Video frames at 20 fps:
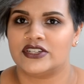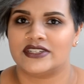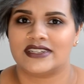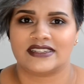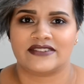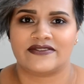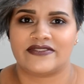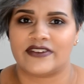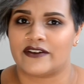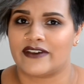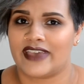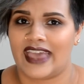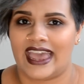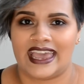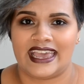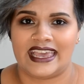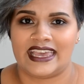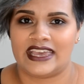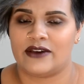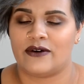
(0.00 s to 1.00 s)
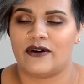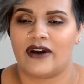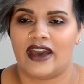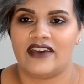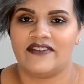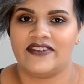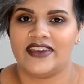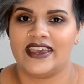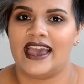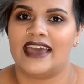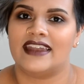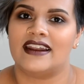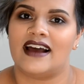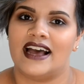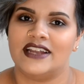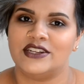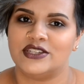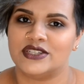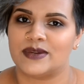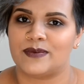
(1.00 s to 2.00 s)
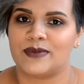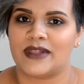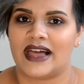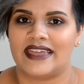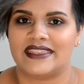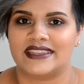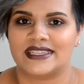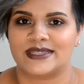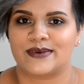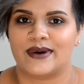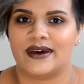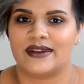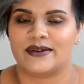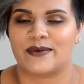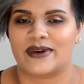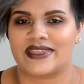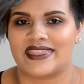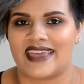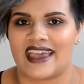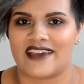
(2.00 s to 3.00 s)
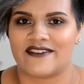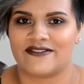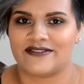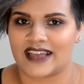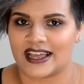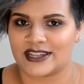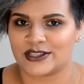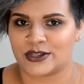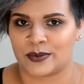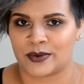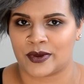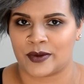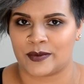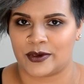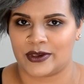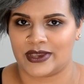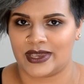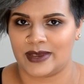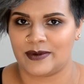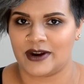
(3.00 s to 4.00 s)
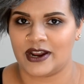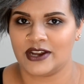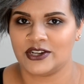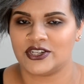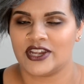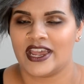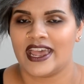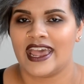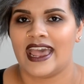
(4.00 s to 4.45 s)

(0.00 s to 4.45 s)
doesn't feel cakey or heavy. And I just apply this one with a flat top kabuki brush.